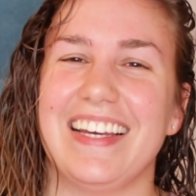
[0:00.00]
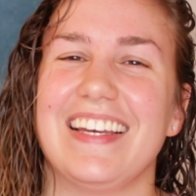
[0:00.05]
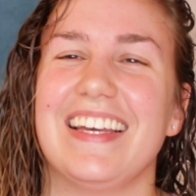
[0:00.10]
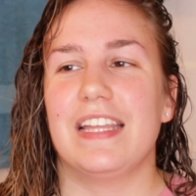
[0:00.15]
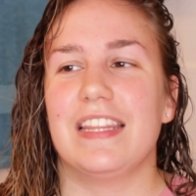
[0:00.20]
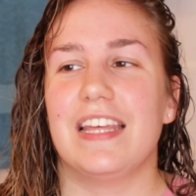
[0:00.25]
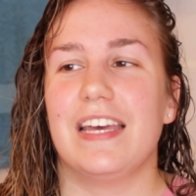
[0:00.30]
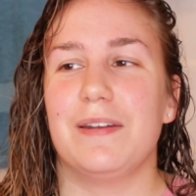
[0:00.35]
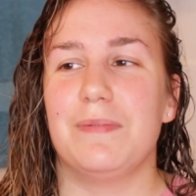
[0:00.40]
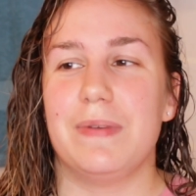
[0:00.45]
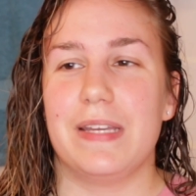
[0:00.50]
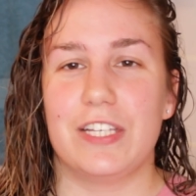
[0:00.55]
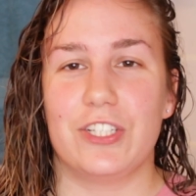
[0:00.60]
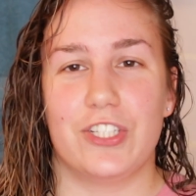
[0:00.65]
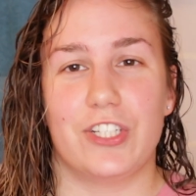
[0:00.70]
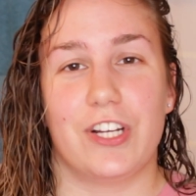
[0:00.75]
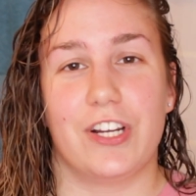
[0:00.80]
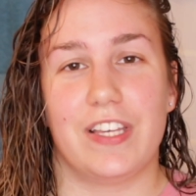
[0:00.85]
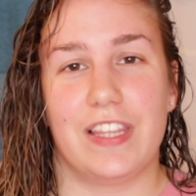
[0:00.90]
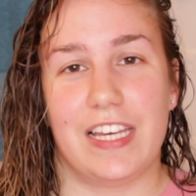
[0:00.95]
And then make
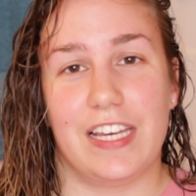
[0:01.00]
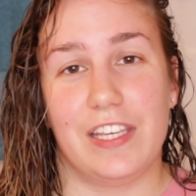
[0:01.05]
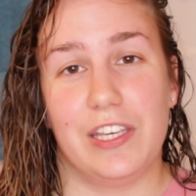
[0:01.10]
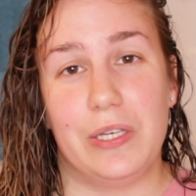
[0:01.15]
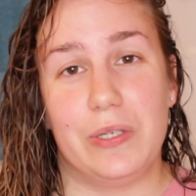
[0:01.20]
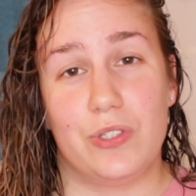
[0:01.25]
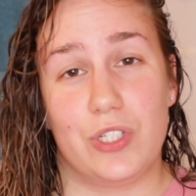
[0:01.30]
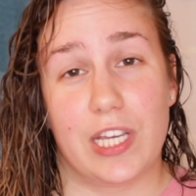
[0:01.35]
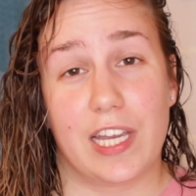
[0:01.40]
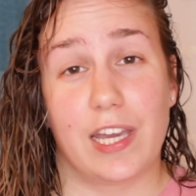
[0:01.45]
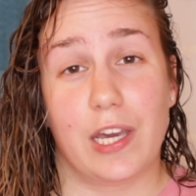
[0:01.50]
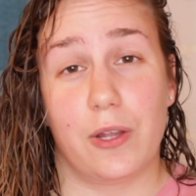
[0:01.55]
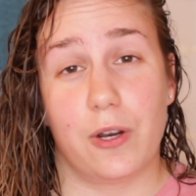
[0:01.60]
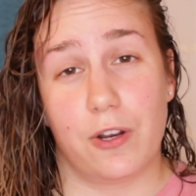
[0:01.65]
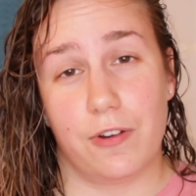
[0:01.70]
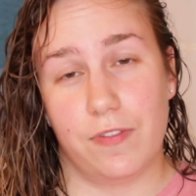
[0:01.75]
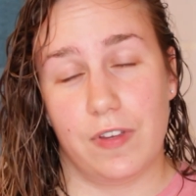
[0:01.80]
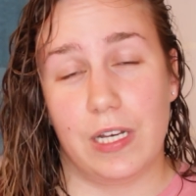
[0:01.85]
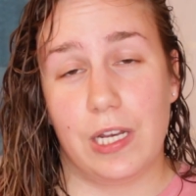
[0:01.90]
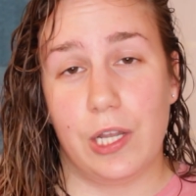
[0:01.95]
sure that you check out
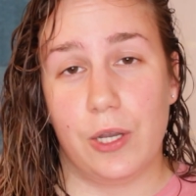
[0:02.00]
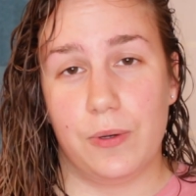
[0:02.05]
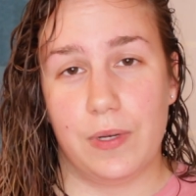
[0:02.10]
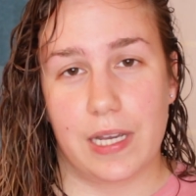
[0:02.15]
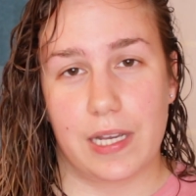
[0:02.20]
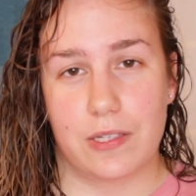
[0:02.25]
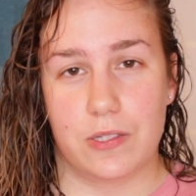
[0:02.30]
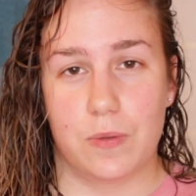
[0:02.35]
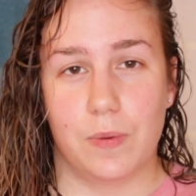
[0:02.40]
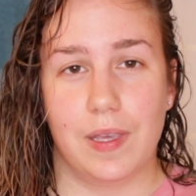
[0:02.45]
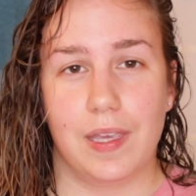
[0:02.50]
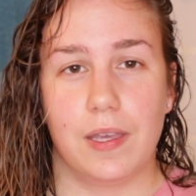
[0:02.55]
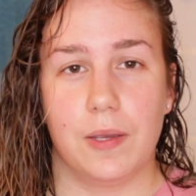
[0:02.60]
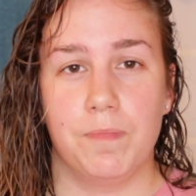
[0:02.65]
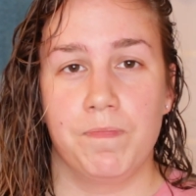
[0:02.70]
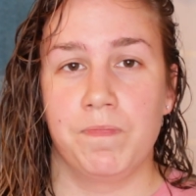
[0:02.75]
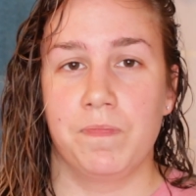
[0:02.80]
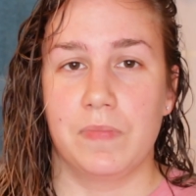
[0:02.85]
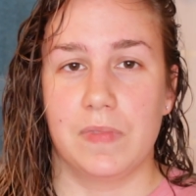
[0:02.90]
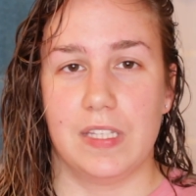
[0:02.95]
our video next week.
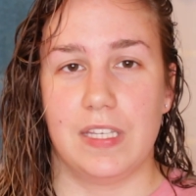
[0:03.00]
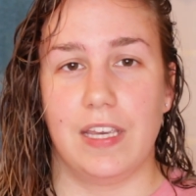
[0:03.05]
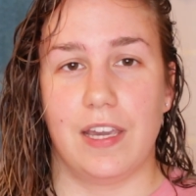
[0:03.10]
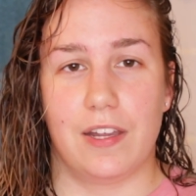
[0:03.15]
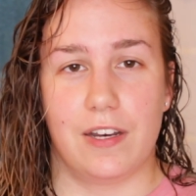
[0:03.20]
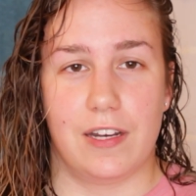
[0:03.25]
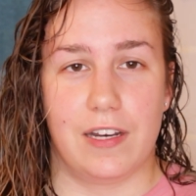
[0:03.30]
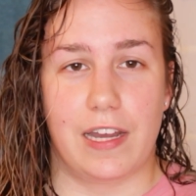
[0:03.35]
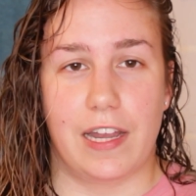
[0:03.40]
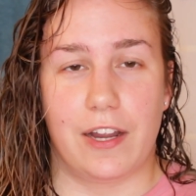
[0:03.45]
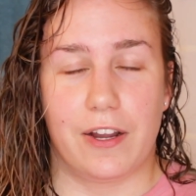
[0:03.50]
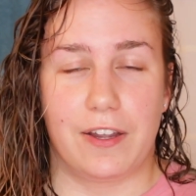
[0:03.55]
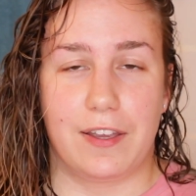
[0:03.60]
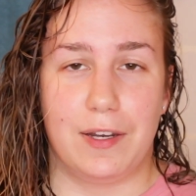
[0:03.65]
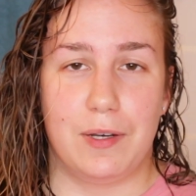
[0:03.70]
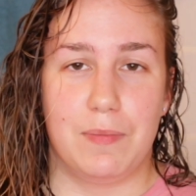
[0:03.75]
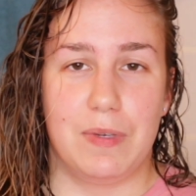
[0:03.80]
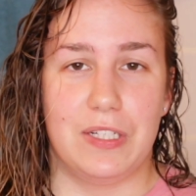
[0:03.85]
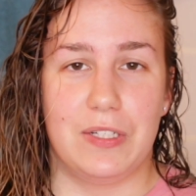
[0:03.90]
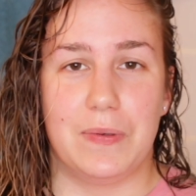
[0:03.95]
Dion and I are
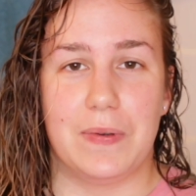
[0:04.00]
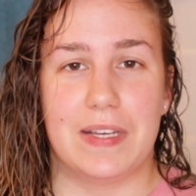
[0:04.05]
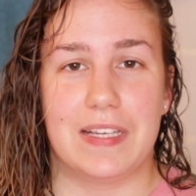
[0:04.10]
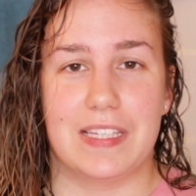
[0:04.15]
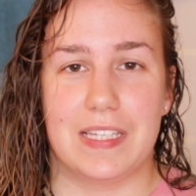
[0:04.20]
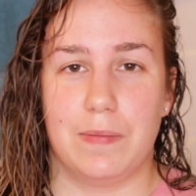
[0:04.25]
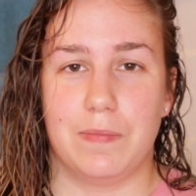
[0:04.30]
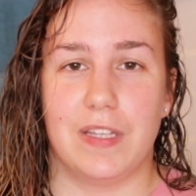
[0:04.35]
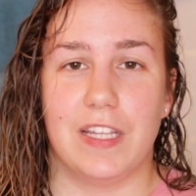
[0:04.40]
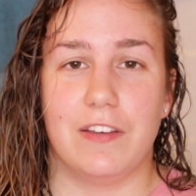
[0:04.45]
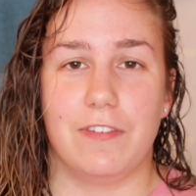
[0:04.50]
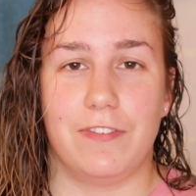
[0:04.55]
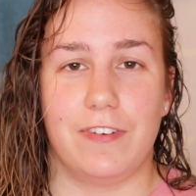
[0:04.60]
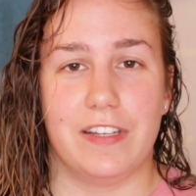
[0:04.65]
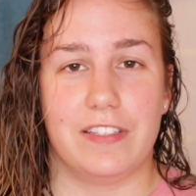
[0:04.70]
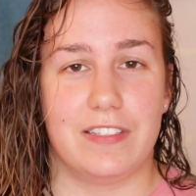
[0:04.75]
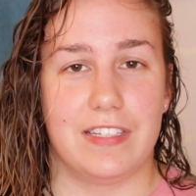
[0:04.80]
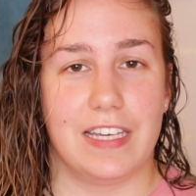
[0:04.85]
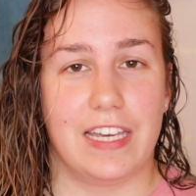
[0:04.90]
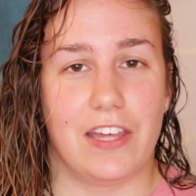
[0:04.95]
going to be doing something
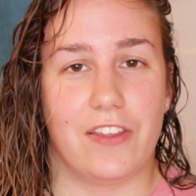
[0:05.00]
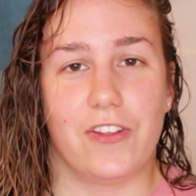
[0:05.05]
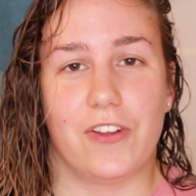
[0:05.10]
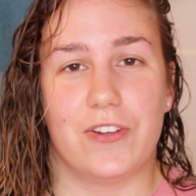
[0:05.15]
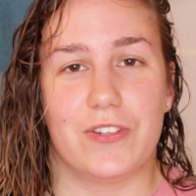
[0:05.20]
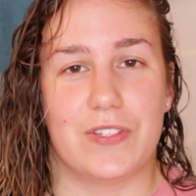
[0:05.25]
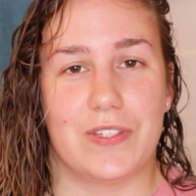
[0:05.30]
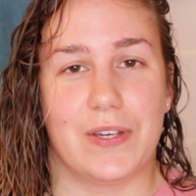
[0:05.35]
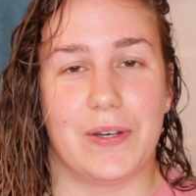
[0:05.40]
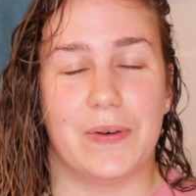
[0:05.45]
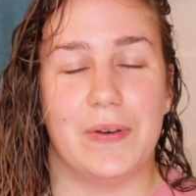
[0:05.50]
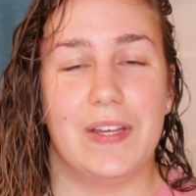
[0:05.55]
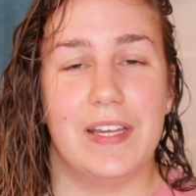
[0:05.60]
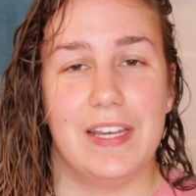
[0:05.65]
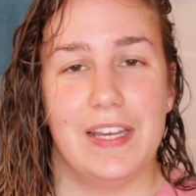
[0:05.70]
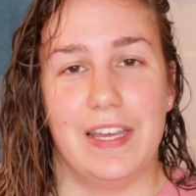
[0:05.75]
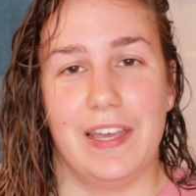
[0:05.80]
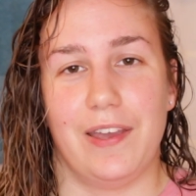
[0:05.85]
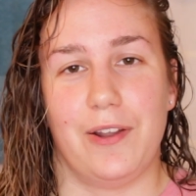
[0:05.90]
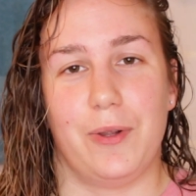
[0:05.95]
fun together, so
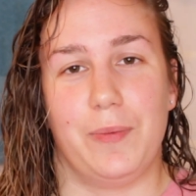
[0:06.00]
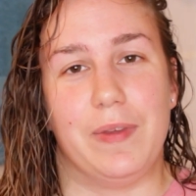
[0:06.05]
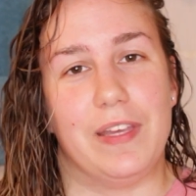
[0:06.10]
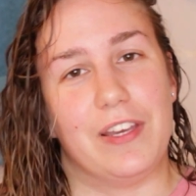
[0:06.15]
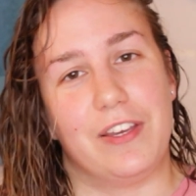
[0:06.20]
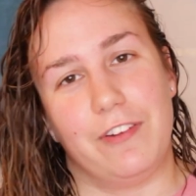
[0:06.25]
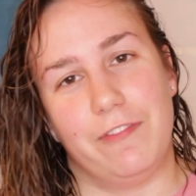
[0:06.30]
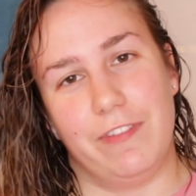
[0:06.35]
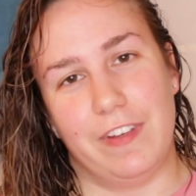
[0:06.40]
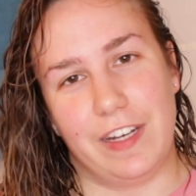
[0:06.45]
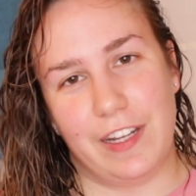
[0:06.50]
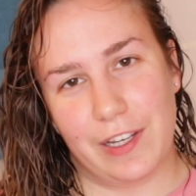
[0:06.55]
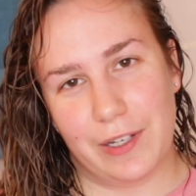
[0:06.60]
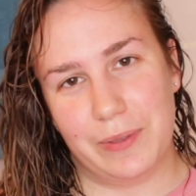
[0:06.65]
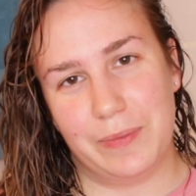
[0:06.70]
it'll be a good video.